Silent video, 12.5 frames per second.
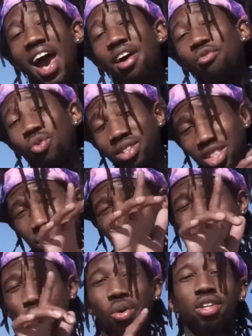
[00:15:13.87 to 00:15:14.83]
I have one
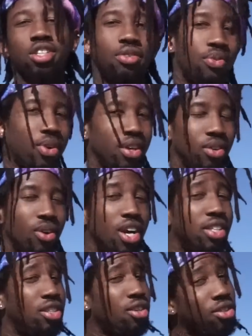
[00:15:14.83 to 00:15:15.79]
simple question for you.
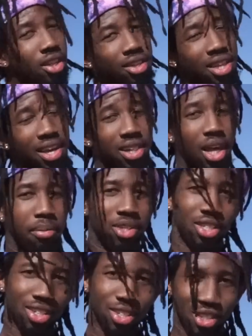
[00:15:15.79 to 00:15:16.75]
Do you think that
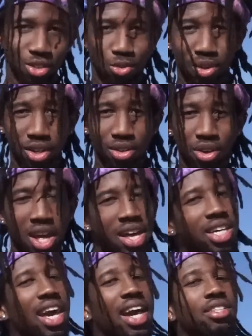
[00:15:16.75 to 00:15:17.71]
climate change is real?
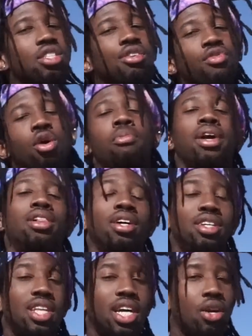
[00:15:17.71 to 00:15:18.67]
Cast your vote by
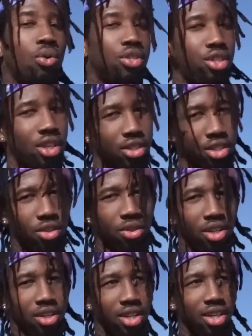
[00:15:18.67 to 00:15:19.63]
clicking that question on
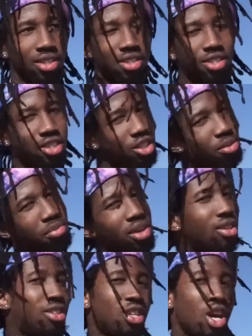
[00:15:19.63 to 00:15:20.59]
screen. It should
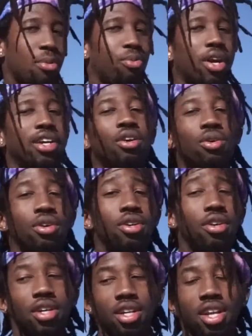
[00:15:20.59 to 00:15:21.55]
be in the top right
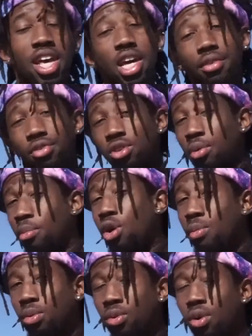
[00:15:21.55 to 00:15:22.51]
corner. And if you're on
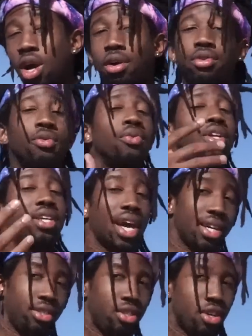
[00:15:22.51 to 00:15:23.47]
mobile, feel free to
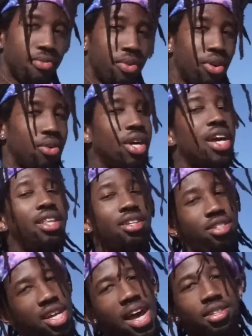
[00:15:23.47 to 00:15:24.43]
cast your vote in
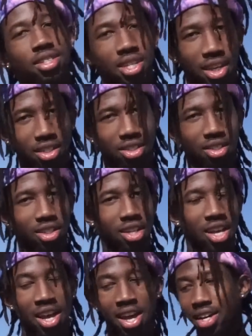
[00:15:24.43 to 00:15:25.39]
the chat section.
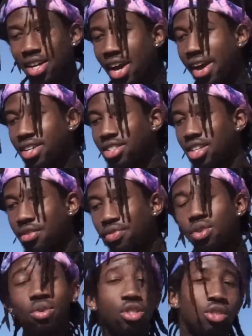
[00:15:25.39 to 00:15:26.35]
Guys,
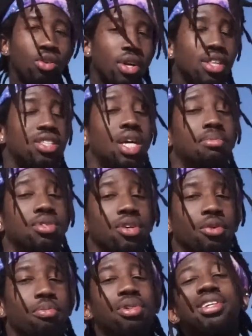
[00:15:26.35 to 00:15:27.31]
if you enjoy this
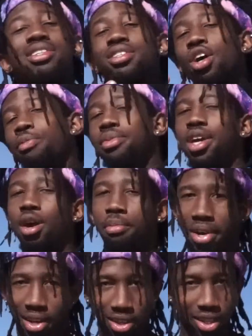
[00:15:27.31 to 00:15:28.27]
episode, please help me
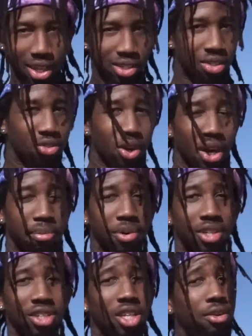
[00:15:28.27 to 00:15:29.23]
out by hitting that subscribe
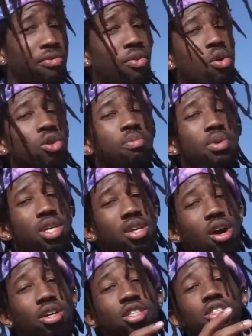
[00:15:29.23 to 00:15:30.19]
button and follow
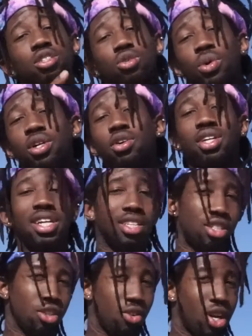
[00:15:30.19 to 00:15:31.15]
me on Twitter and
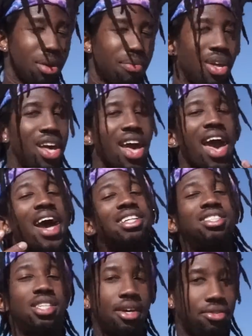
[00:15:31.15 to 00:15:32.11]
Instagram
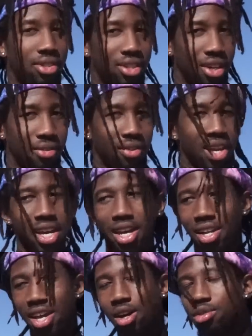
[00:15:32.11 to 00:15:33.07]
at S E F D Stuff.
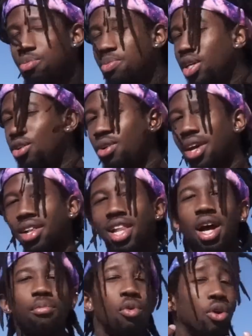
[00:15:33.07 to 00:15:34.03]
It helps me create a
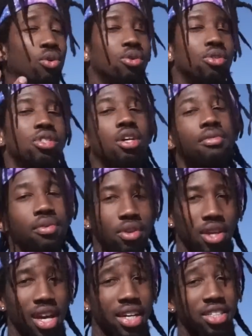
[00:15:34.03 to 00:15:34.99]
lot more cool stuff for
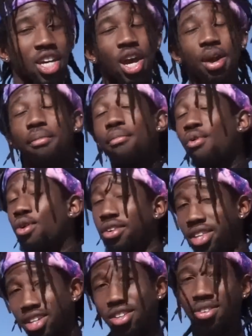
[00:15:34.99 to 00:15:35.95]
you guys,
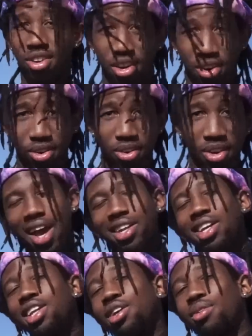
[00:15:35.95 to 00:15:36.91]
more than you know.
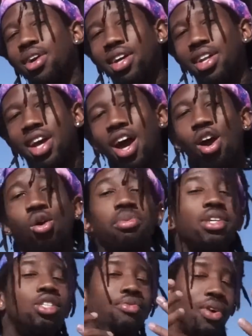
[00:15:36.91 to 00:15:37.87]
At any rate, I hope
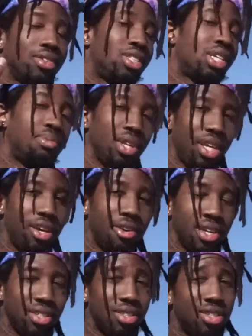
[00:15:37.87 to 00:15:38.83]
that you found something
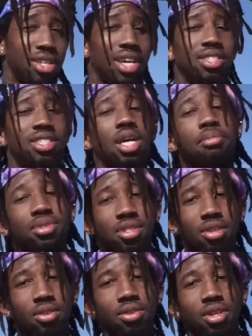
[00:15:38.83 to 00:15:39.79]
curious in today's
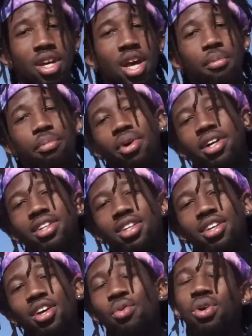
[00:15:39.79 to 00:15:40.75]
episode. But
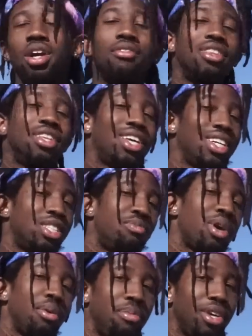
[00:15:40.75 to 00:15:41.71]
whatever the case
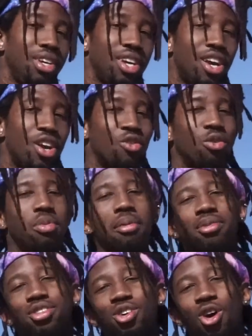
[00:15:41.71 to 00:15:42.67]
may be,
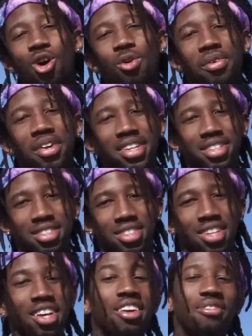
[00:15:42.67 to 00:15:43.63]
remember to always
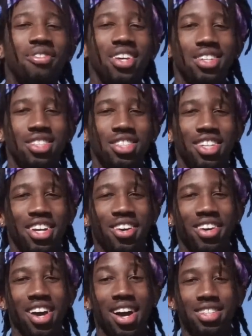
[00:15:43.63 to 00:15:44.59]
feed your
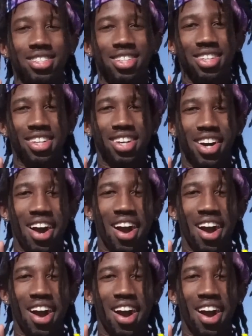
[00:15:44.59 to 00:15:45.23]
curiosity.